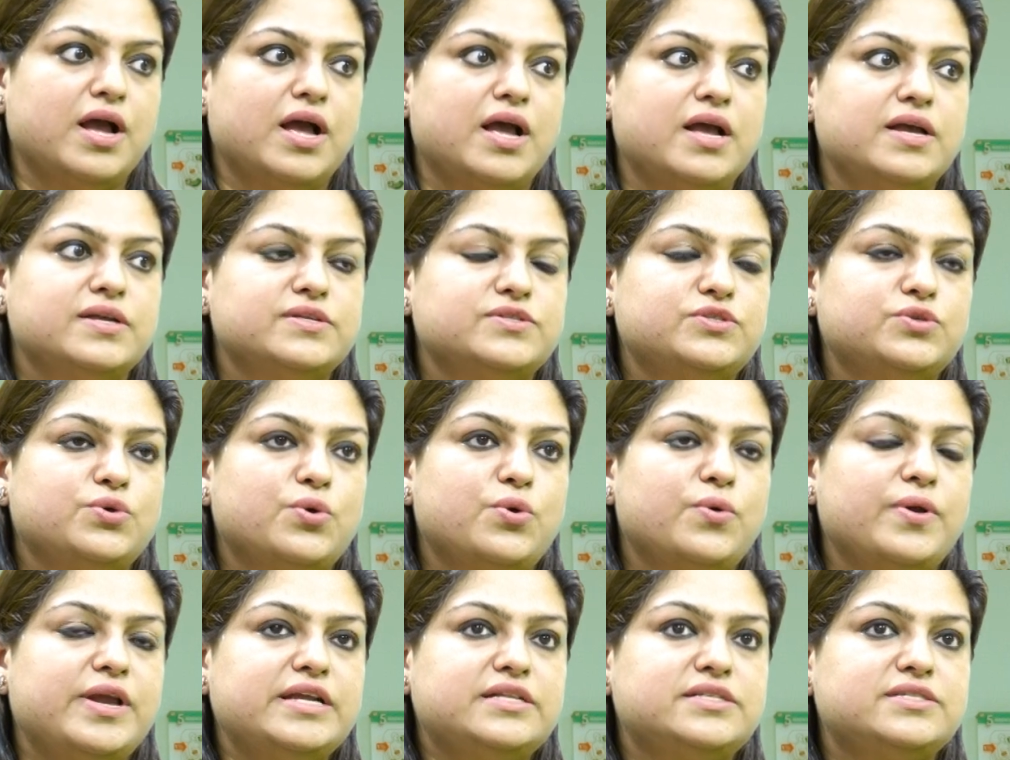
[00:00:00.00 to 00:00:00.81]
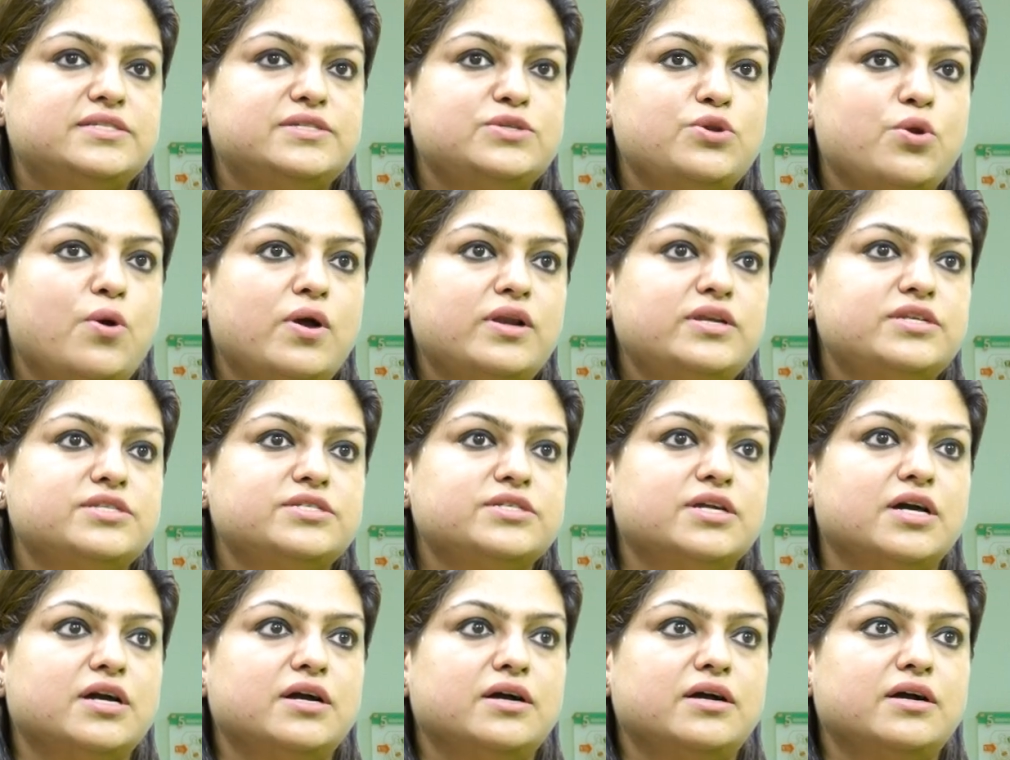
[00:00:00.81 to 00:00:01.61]
So it's not,
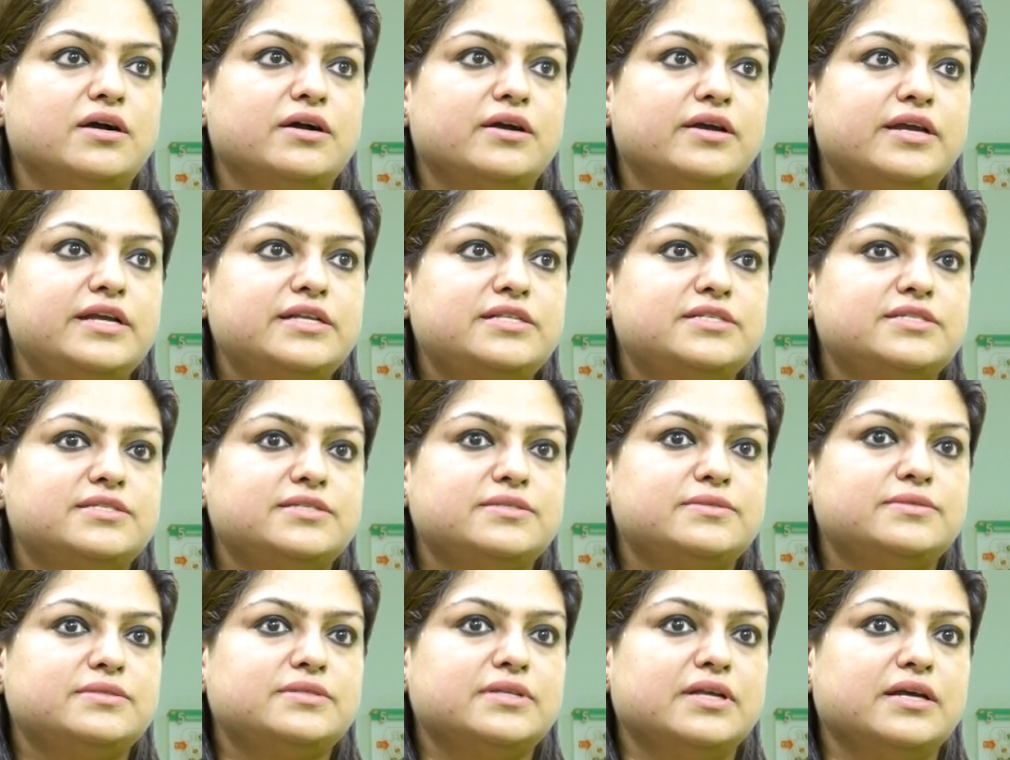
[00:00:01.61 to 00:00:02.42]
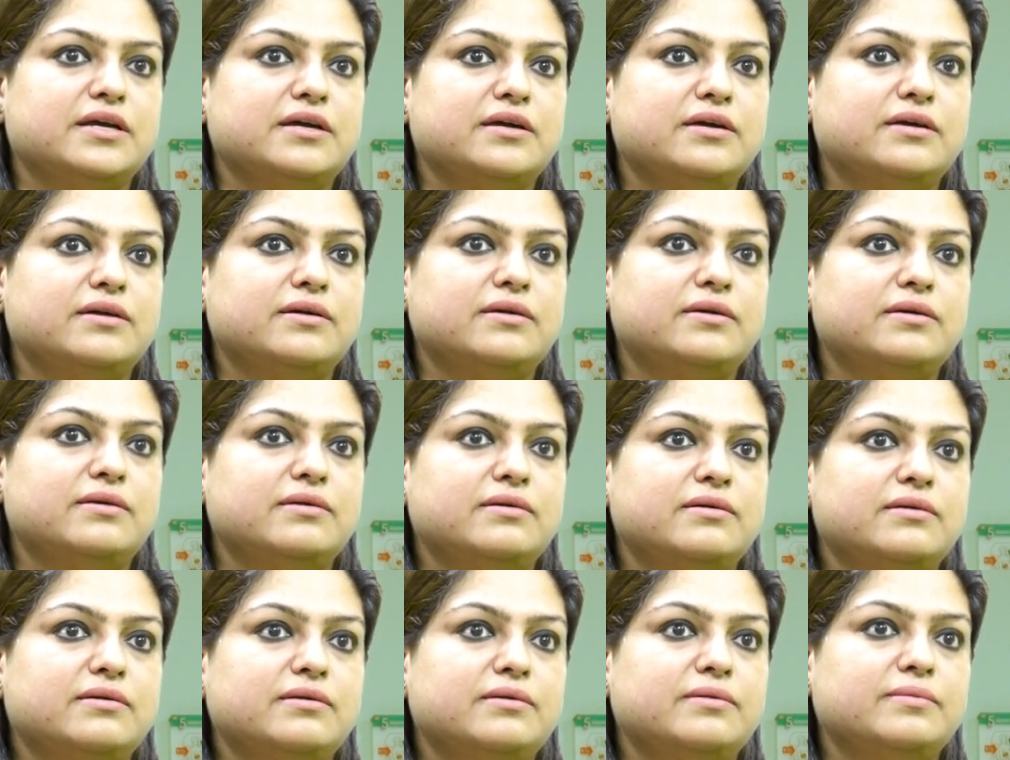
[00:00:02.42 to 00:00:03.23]
it's
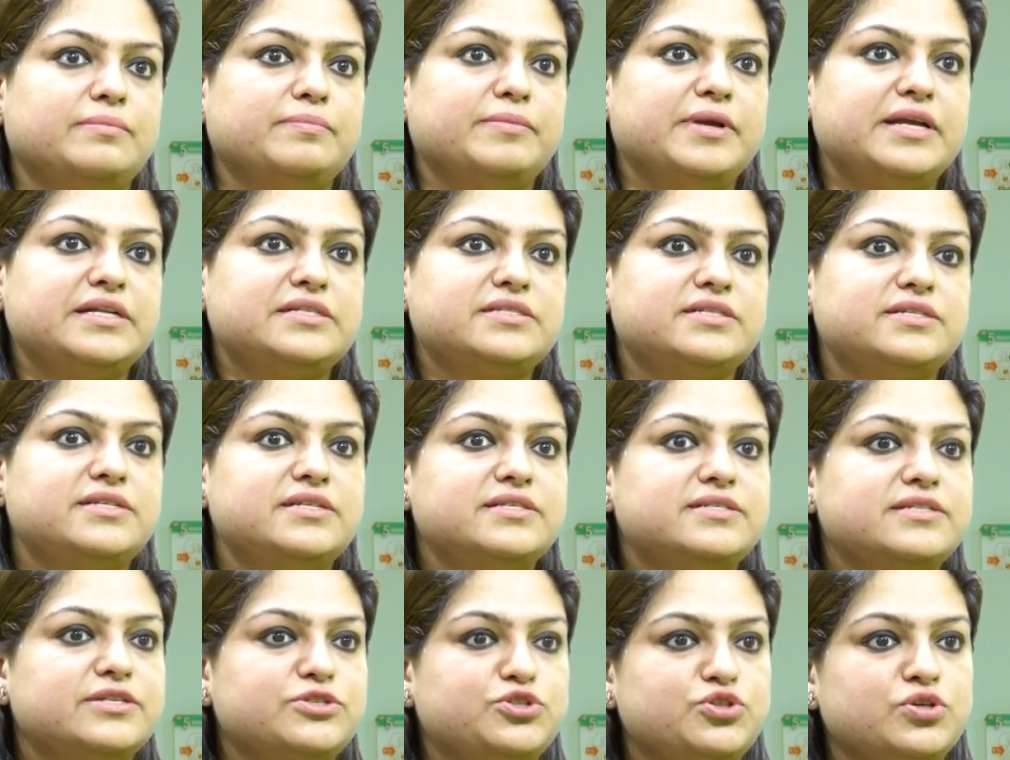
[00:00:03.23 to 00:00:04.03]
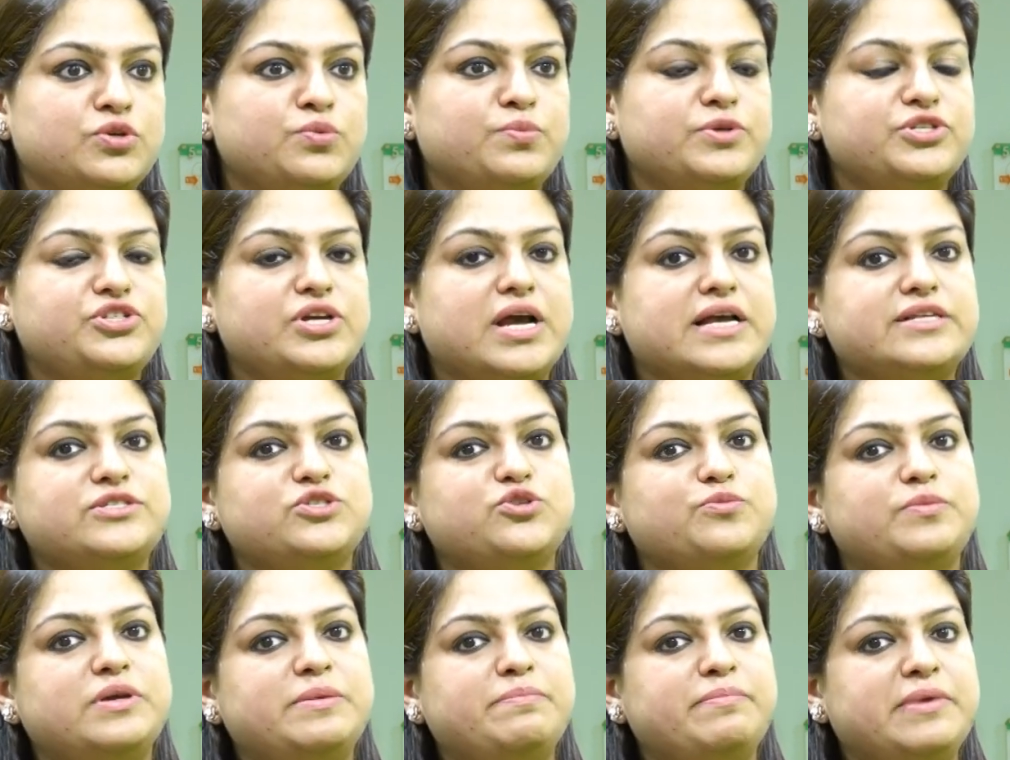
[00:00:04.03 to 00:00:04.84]
a decision which has to
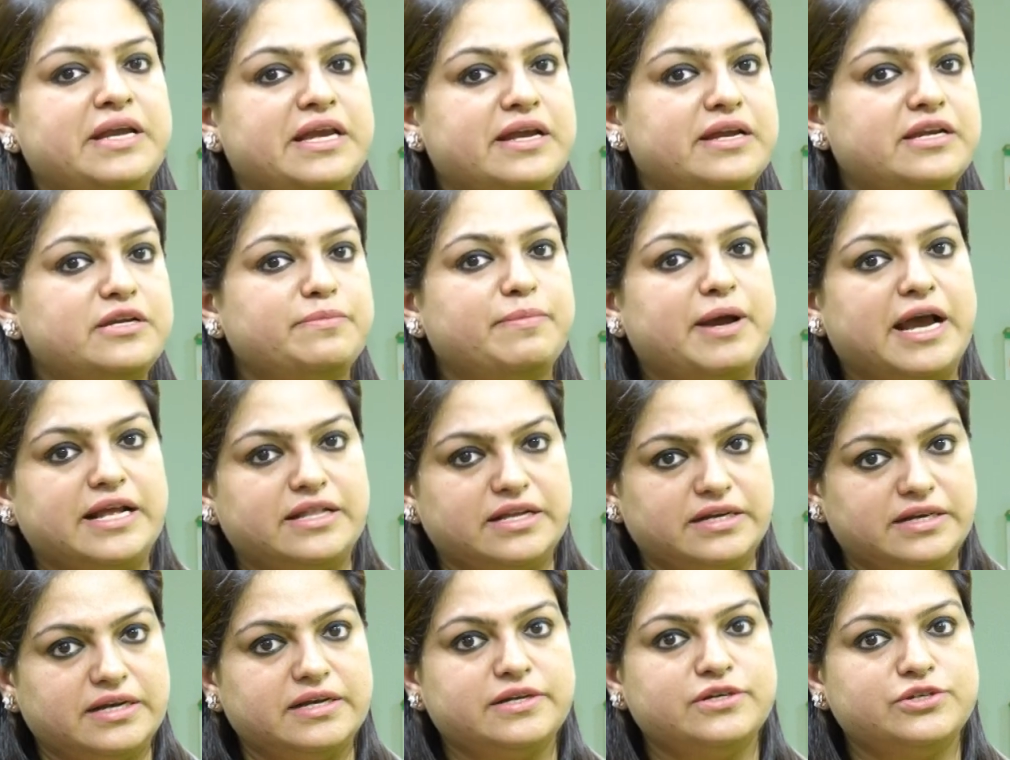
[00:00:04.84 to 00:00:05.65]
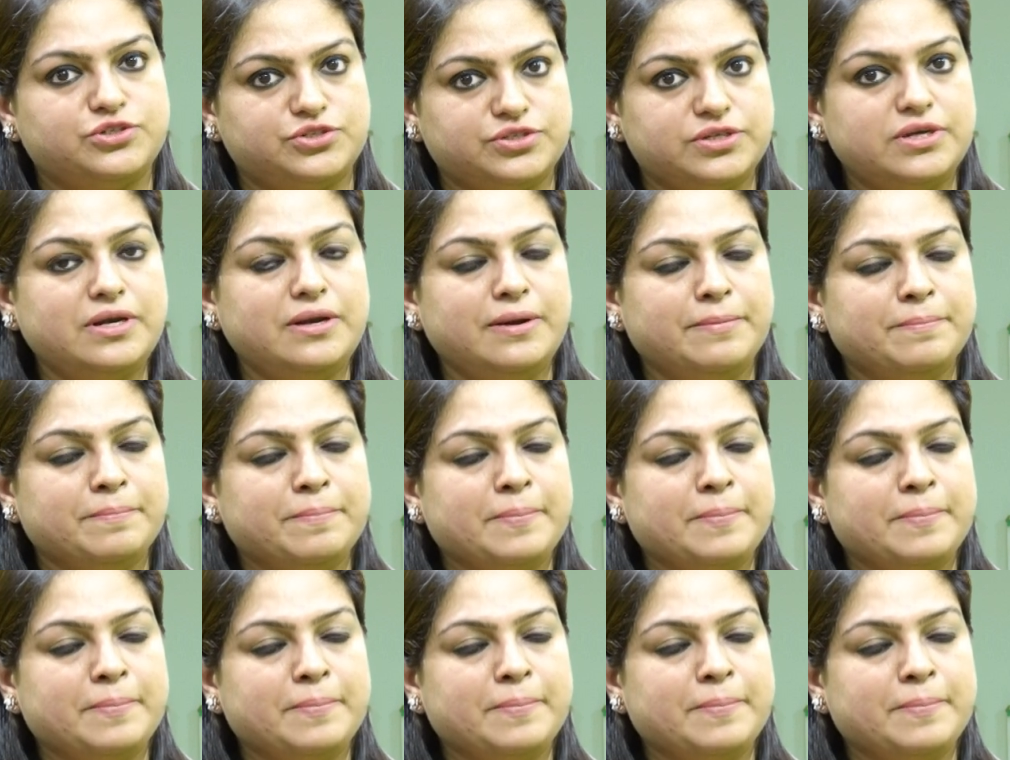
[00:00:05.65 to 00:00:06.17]
be made by the clinician,